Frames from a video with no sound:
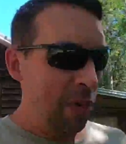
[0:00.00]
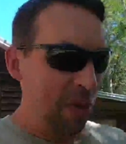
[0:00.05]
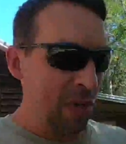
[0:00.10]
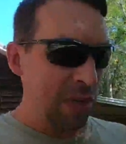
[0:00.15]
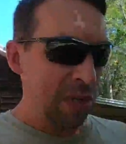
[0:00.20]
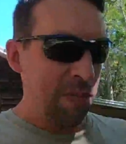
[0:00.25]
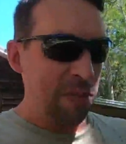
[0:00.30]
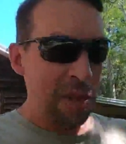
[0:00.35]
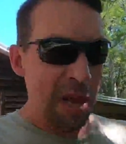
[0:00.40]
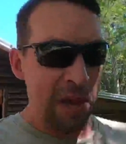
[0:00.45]
gonna
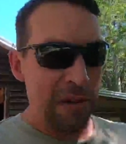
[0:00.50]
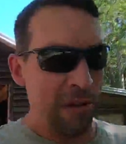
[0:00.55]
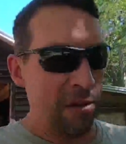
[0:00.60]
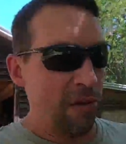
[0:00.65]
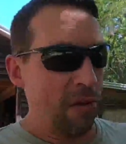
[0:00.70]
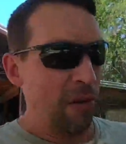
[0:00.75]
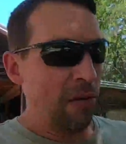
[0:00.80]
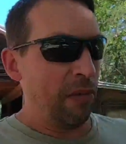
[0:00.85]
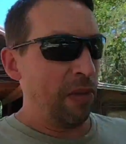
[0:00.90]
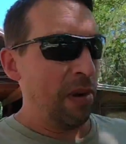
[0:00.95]
just
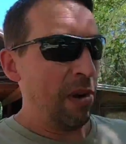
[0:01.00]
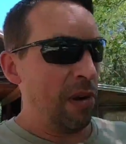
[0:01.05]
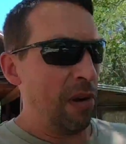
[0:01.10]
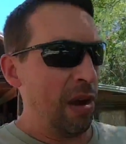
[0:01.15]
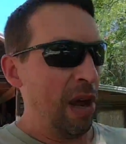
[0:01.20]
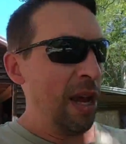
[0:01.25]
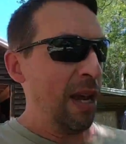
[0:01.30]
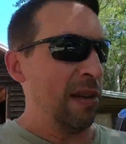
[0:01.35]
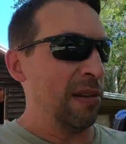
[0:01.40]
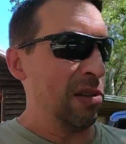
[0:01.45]
meander over there
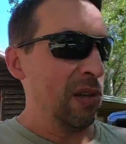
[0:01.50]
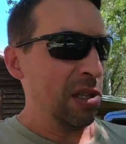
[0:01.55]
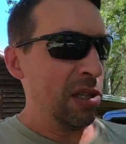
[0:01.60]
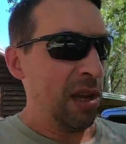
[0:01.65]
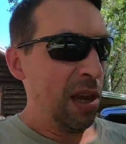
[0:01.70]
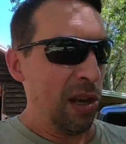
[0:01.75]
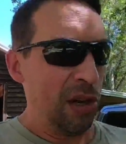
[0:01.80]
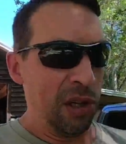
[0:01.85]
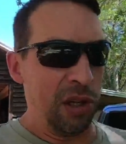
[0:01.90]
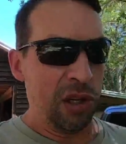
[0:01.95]
and just
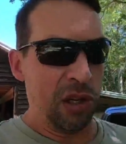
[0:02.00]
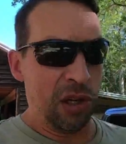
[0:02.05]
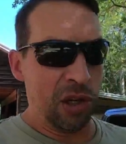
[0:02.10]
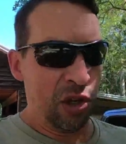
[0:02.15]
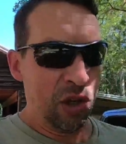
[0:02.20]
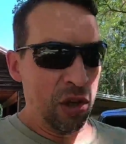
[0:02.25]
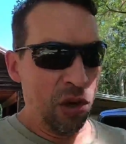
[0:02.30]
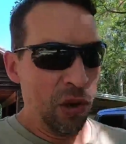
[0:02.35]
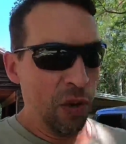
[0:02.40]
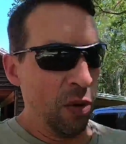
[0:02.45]
kind of
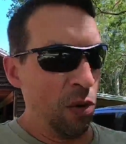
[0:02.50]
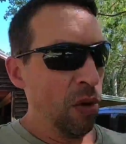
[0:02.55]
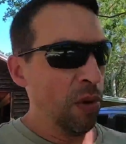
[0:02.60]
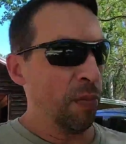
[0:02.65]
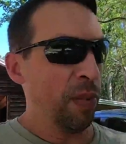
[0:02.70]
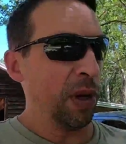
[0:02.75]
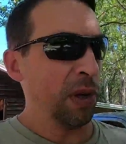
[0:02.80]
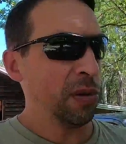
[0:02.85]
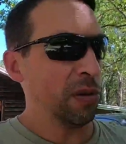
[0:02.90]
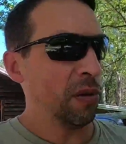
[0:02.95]
show a
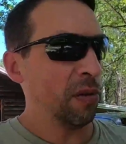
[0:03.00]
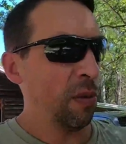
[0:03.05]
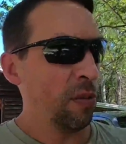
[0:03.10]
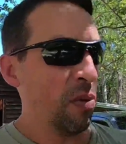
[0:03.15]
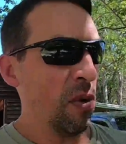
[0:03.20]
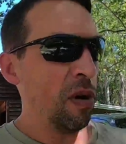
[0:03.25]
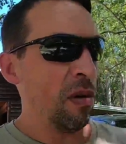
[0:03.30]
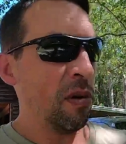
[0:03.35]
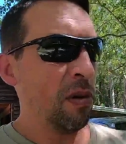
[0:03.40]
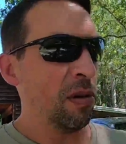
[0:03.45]
picture of the
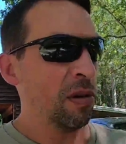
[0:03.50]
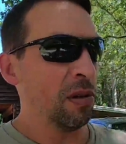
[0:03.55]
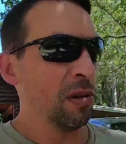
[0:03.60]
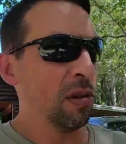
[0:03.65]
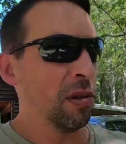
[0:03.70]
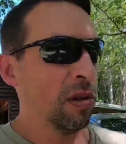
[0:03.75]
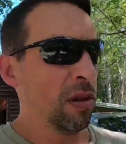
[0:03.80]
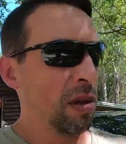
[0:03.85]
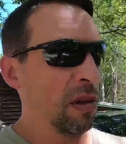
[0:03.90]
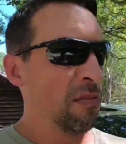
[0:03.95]

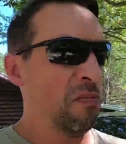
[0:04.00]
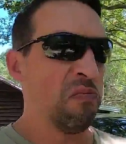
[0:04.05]
progress.